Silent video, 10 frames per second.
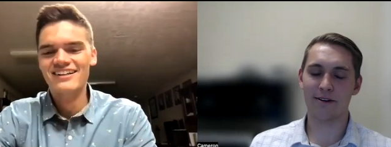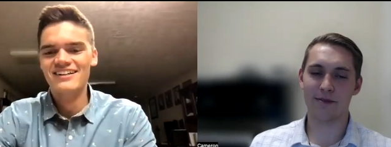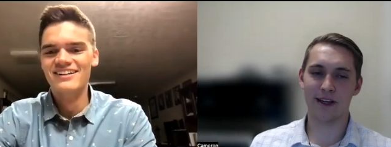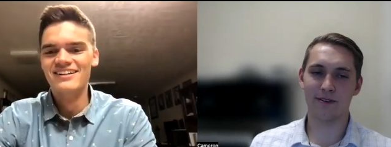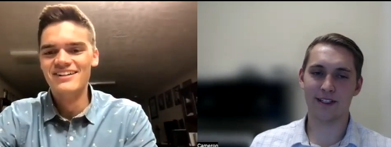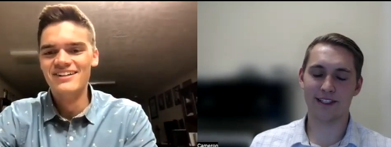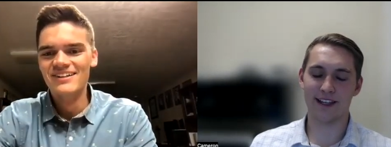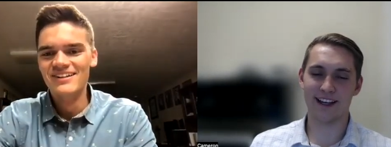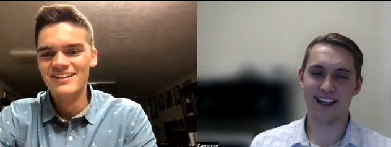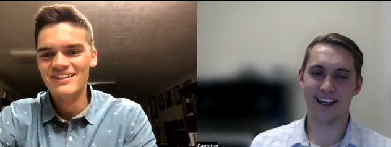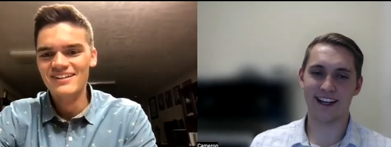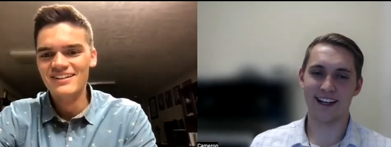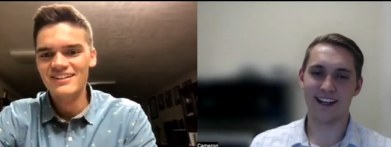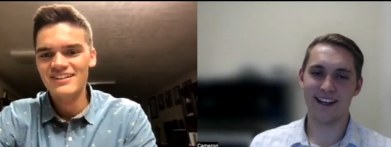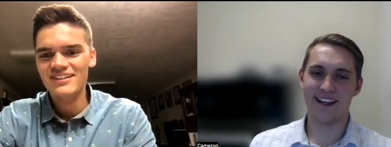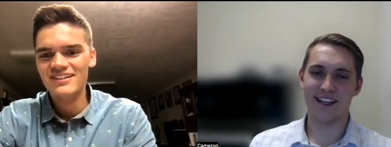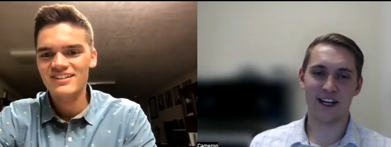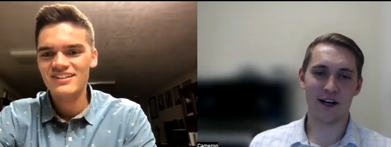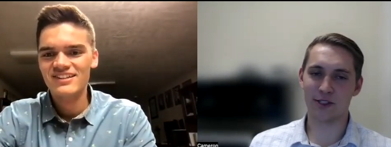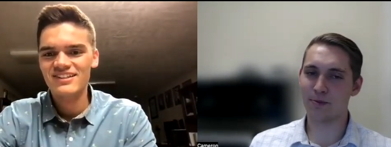Speaker 1: me was like, you
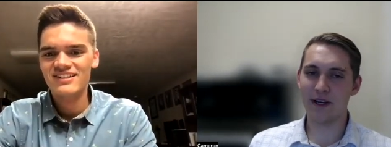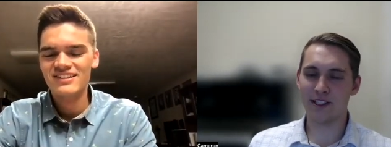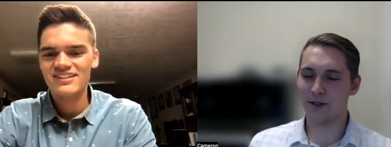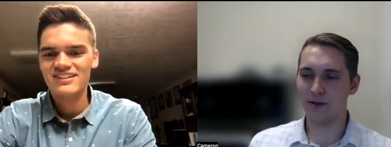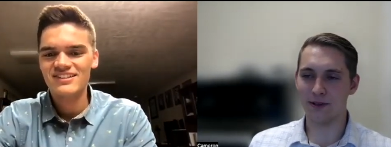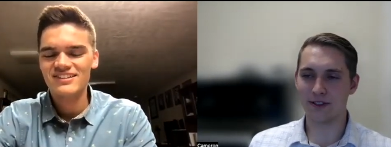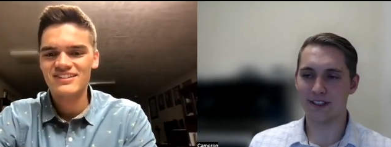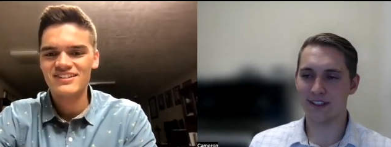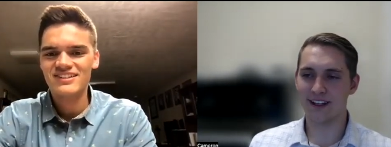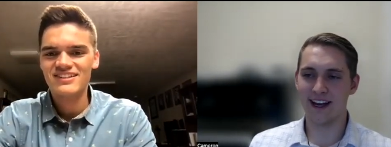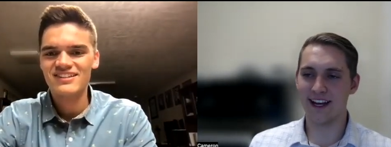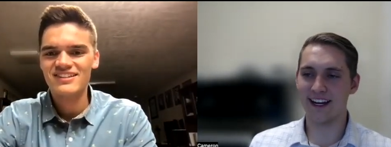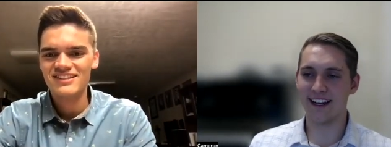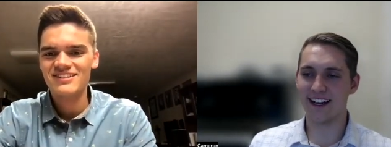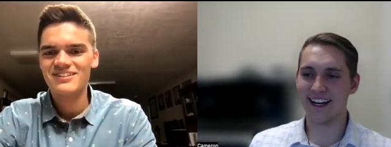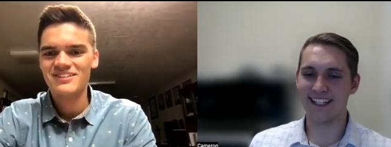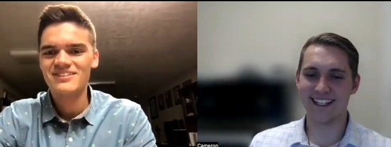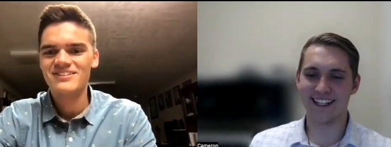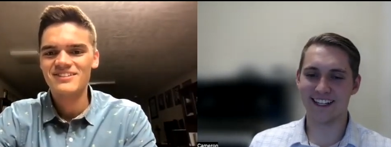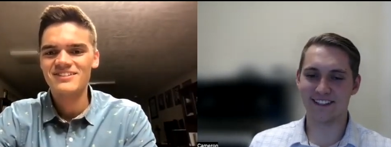know, just big schools. And
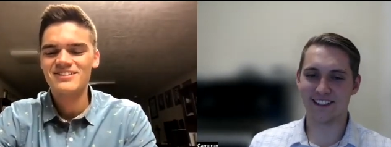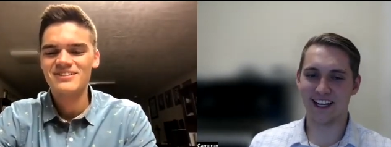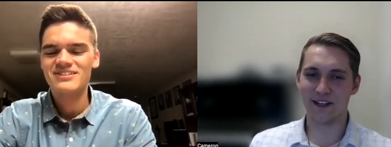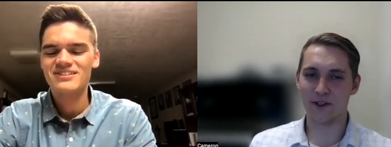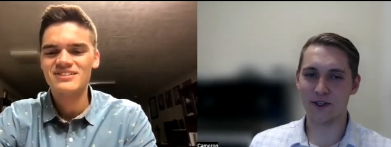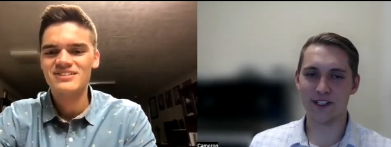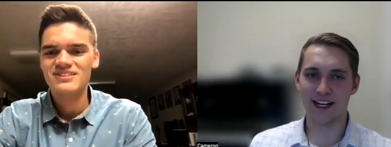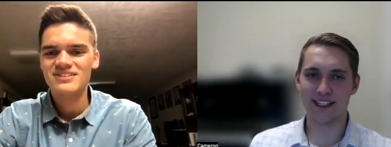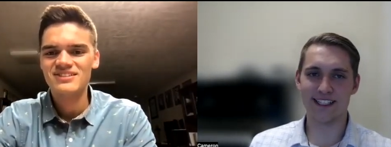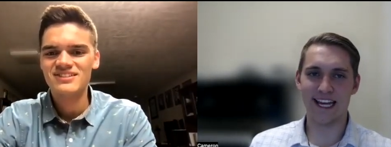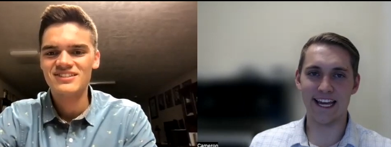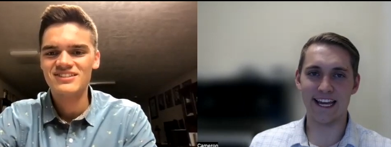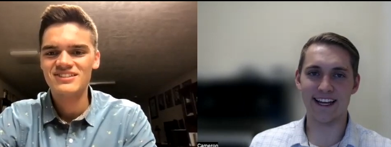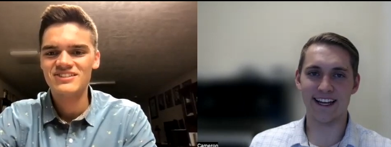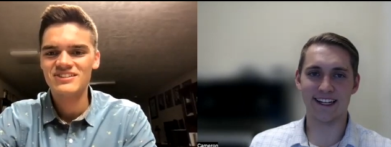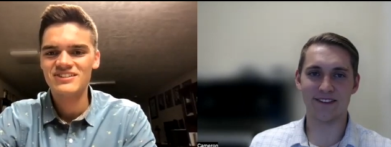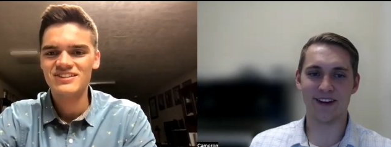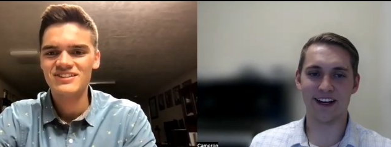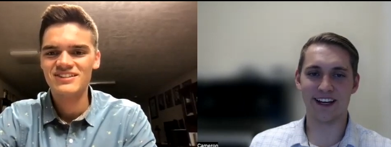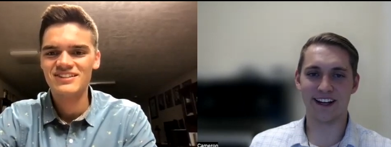and then it was like Utah State. And I'm
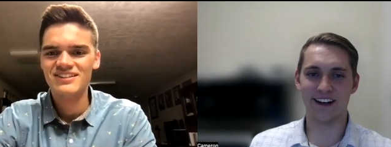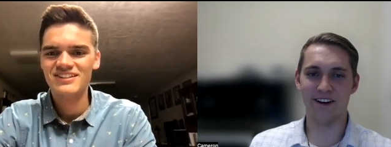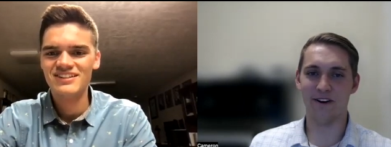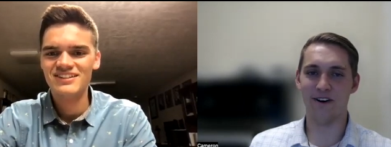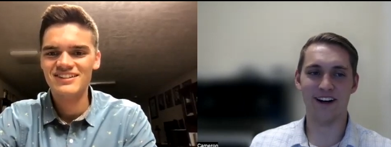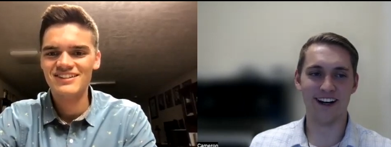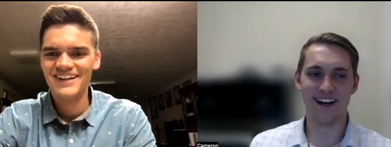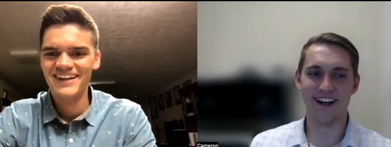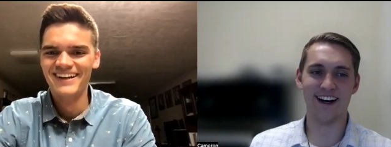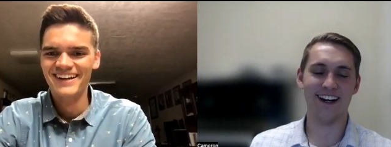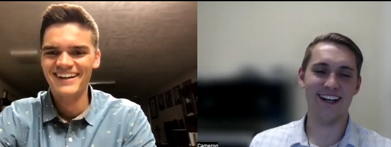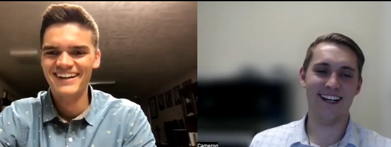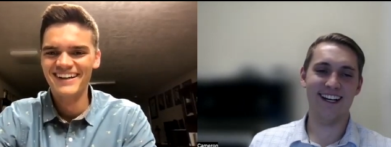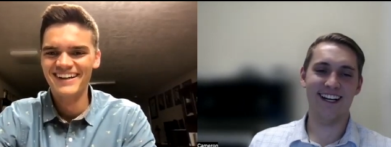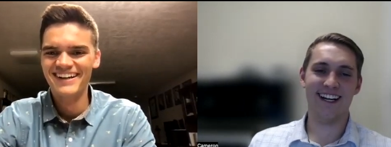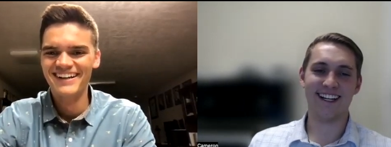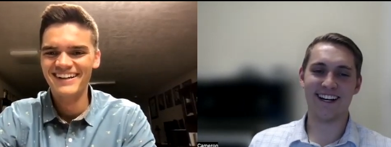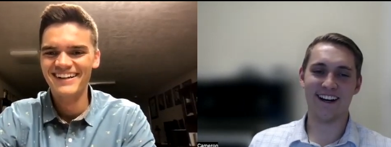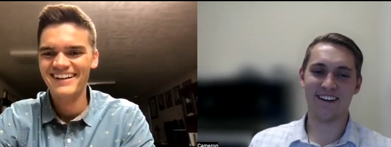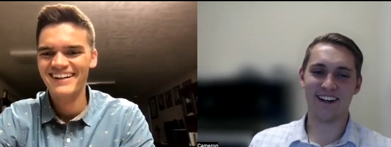like, oh, uh, you
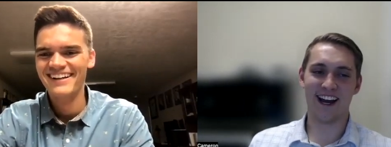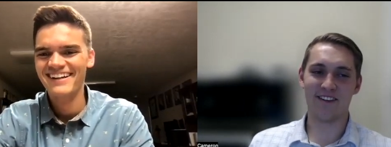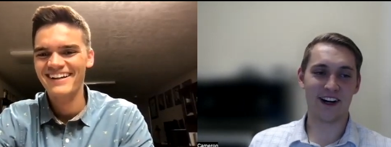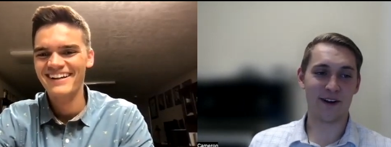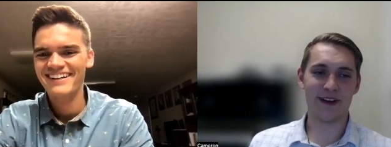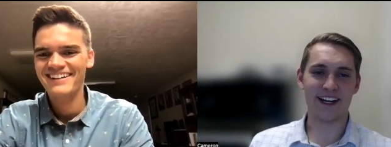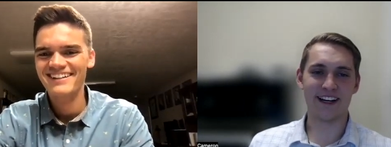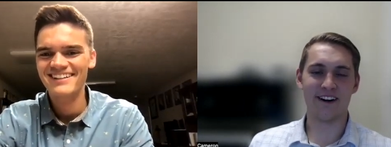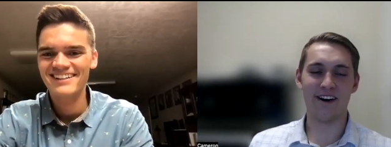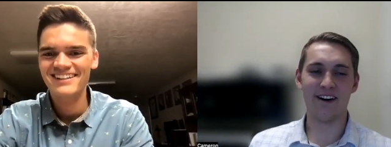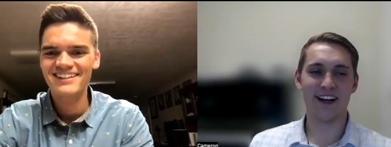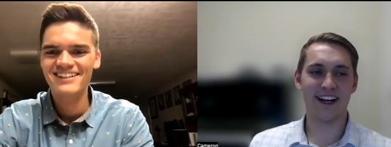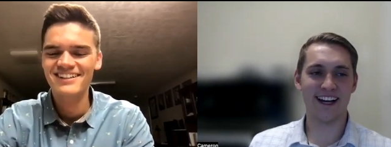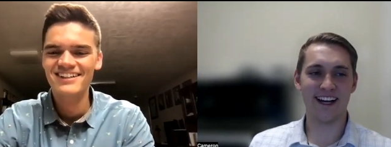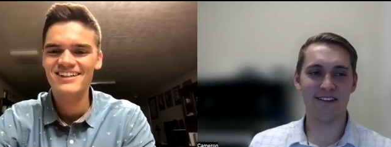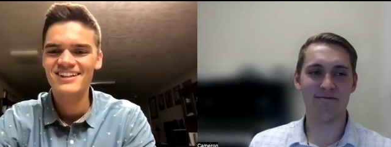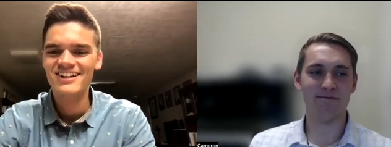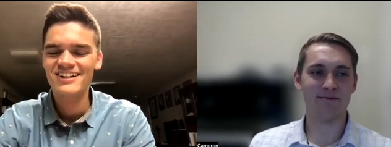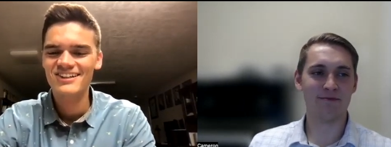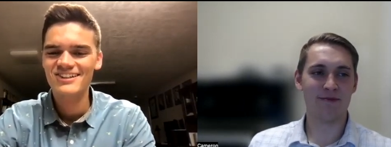know, not very big at all. Um,
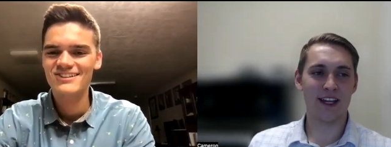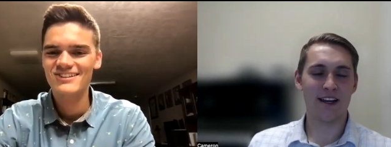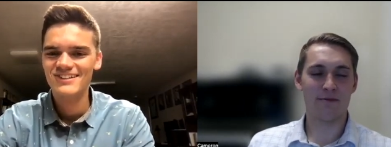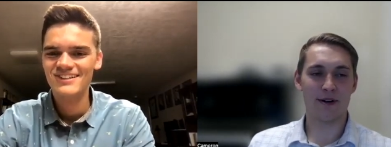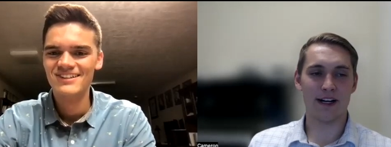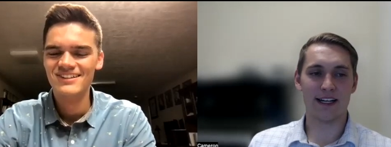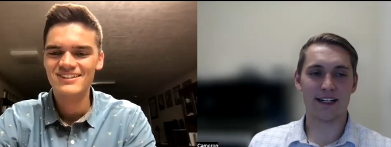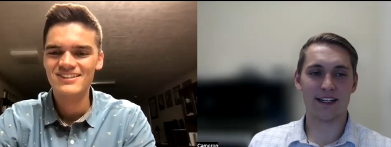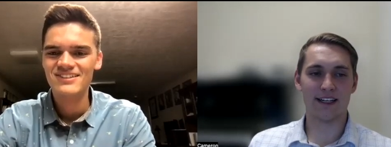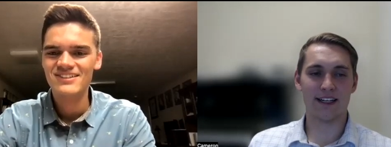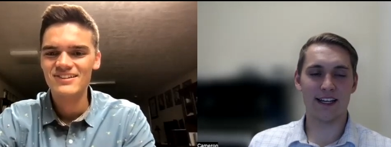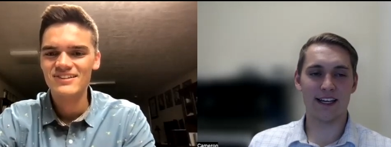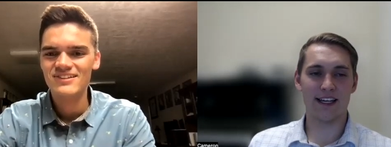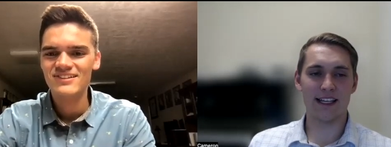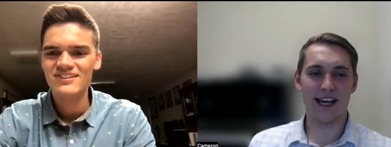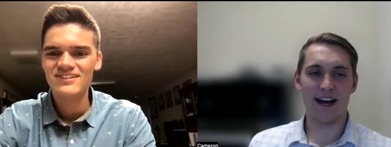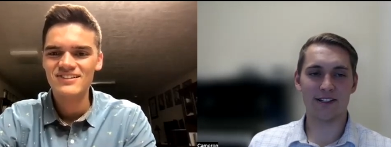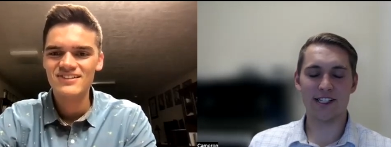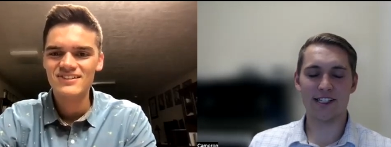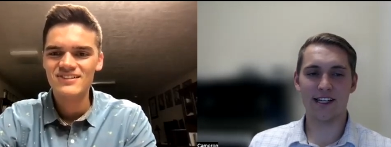but yeah, I
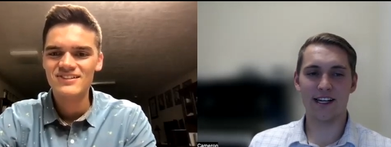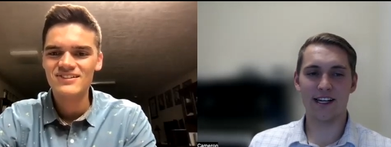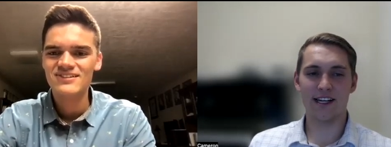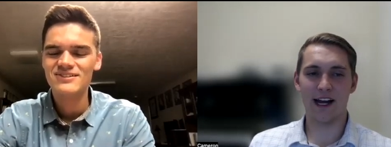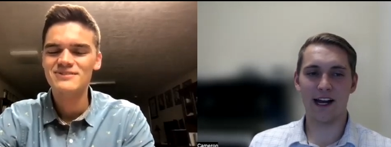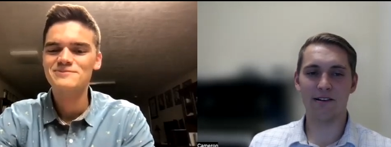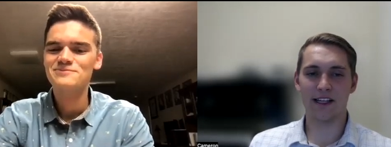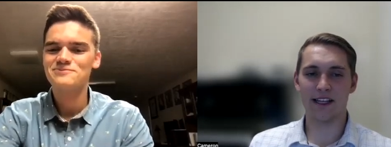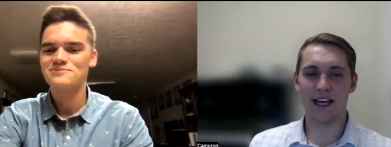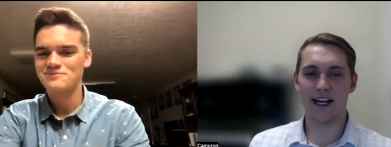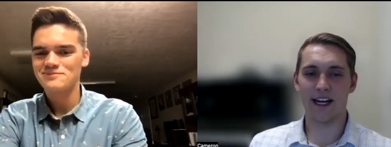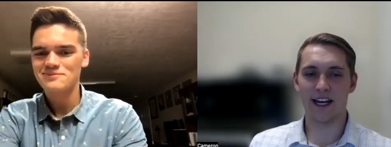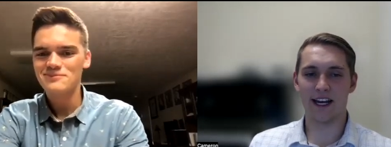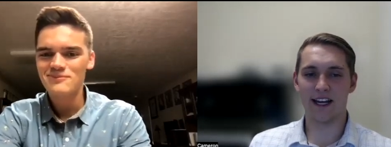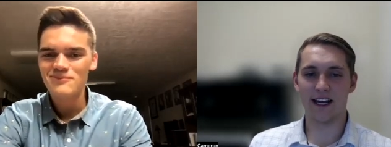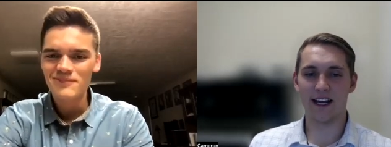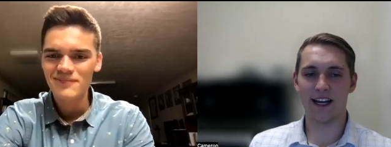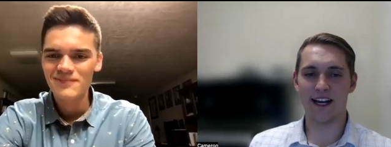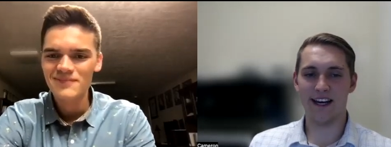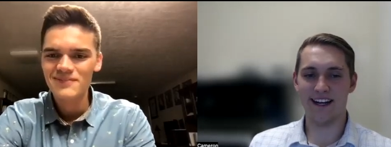was just sitting around and then
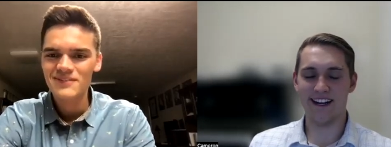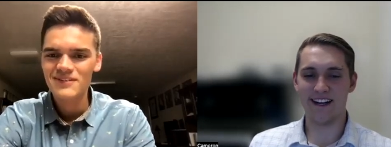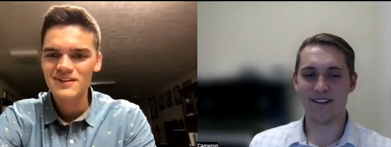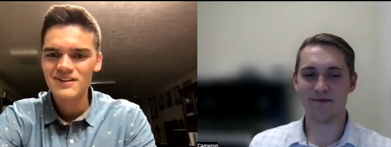uh,